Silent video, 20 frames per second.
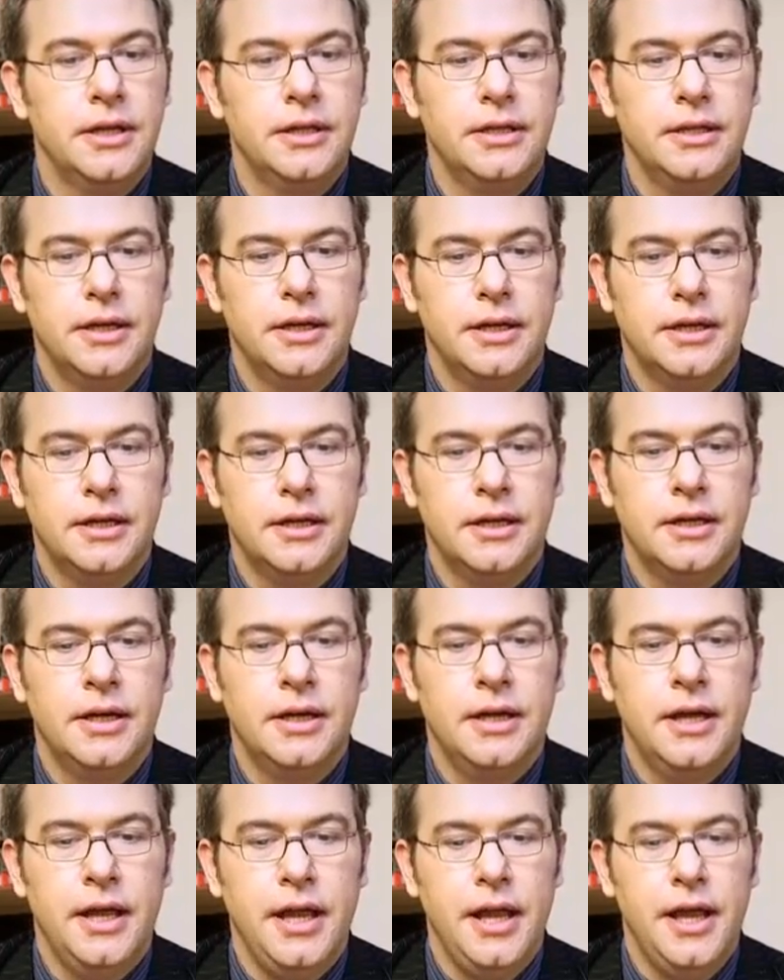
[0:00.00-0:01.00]
the
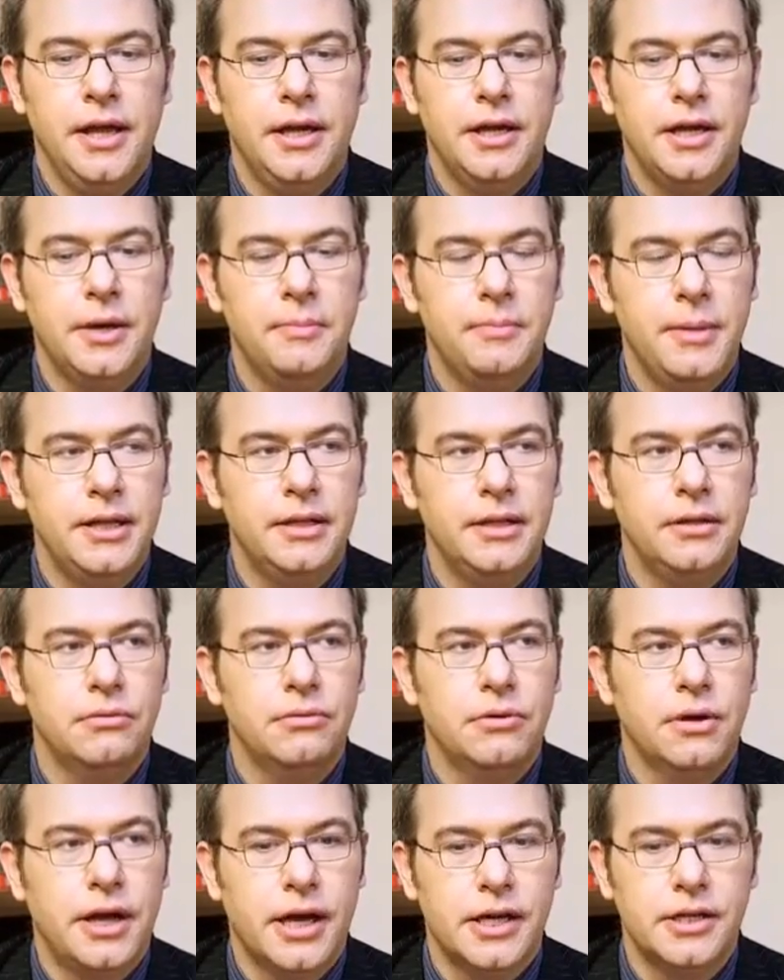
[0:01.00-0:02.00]

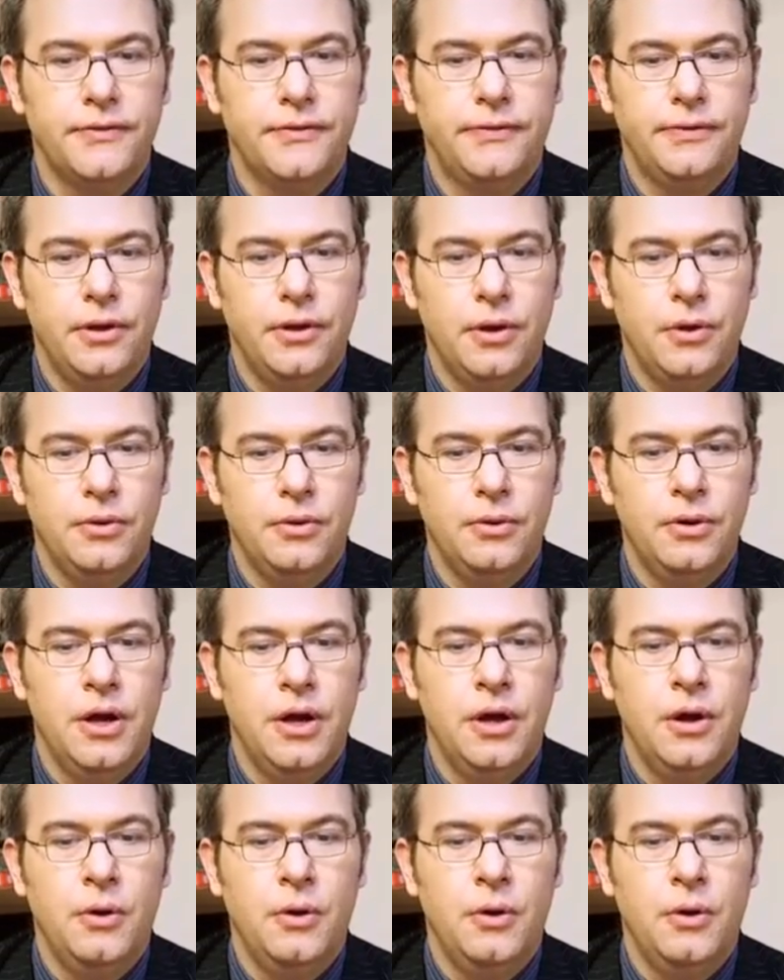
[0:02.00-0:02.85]
incremental cash flow